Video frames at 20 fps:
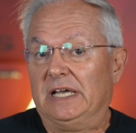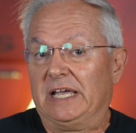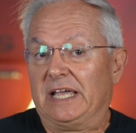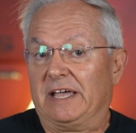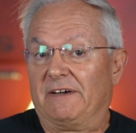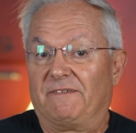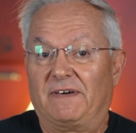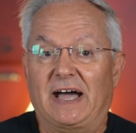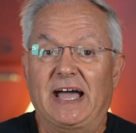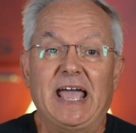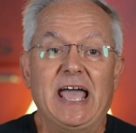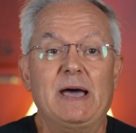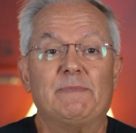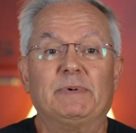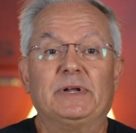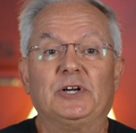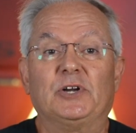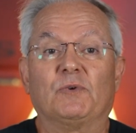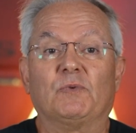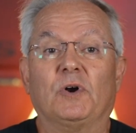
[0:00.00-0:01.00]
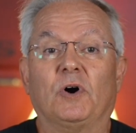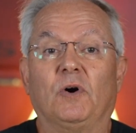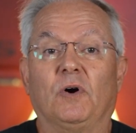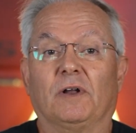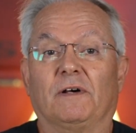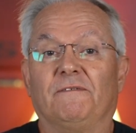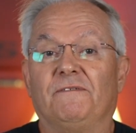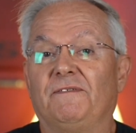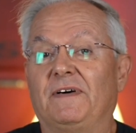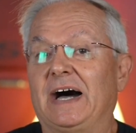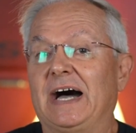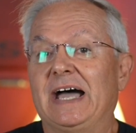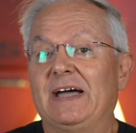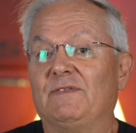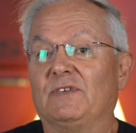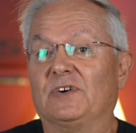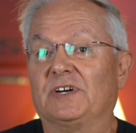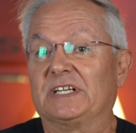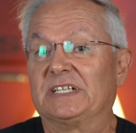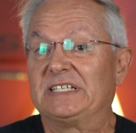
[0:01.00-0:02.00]
If I happen to roll a
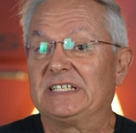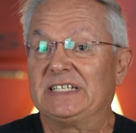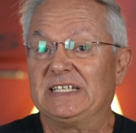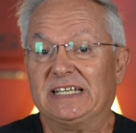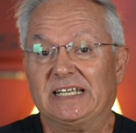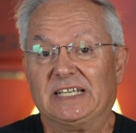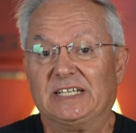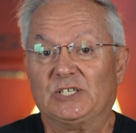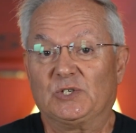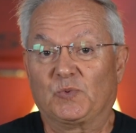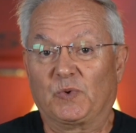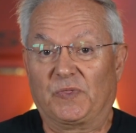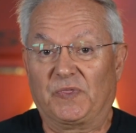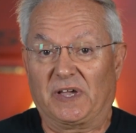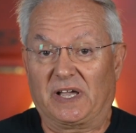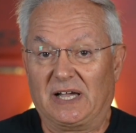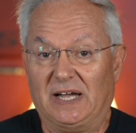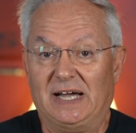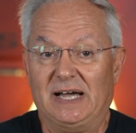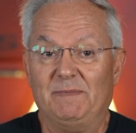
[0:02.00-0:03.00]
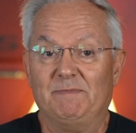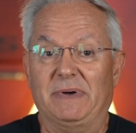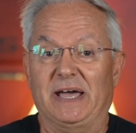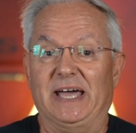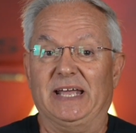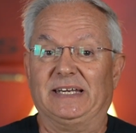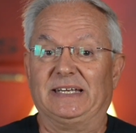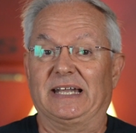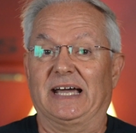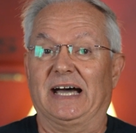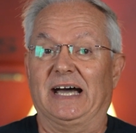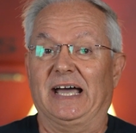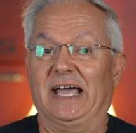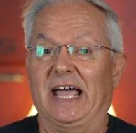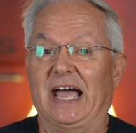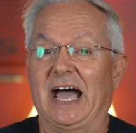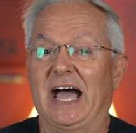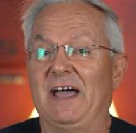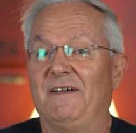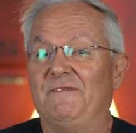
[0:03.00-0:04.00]
5 or a 6 with the combat
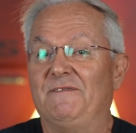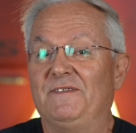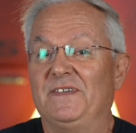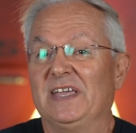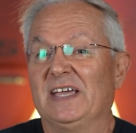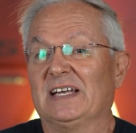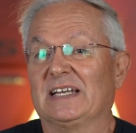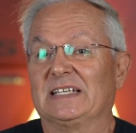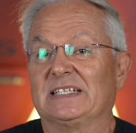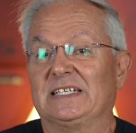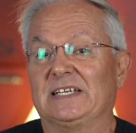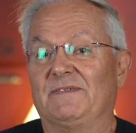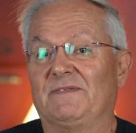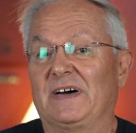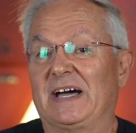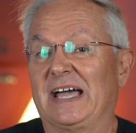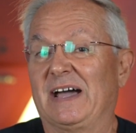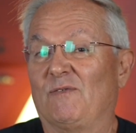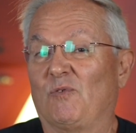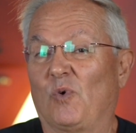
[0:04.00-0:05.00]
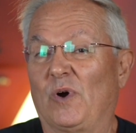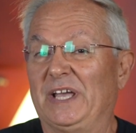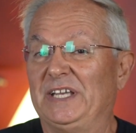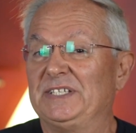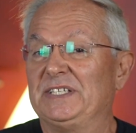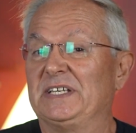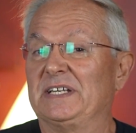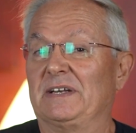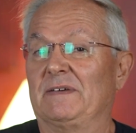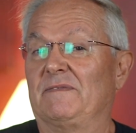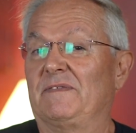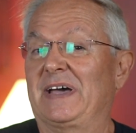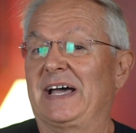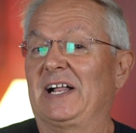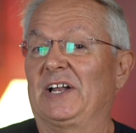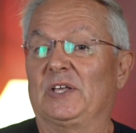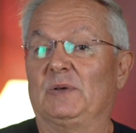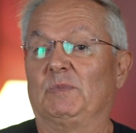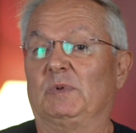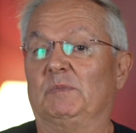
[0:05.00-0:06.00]
die, I feel as if I have wasted a
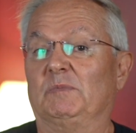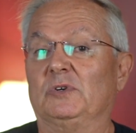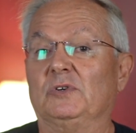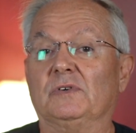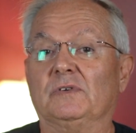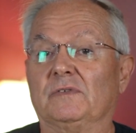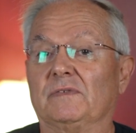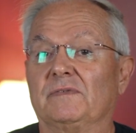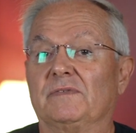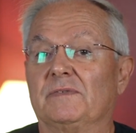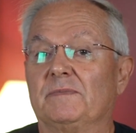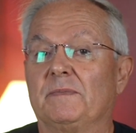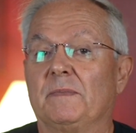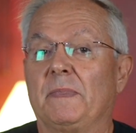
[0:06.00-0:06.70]
valuable move.